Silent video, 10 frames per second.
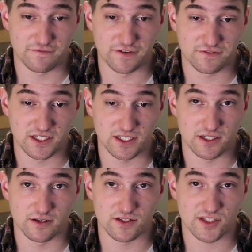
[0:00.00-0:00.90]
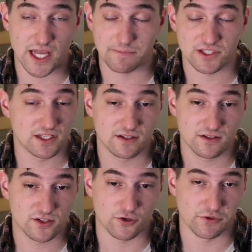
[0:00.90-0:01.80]
50 steps in
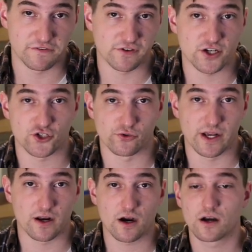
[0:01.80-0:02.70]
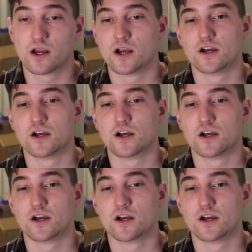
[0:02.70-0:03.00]
to refresh your radar.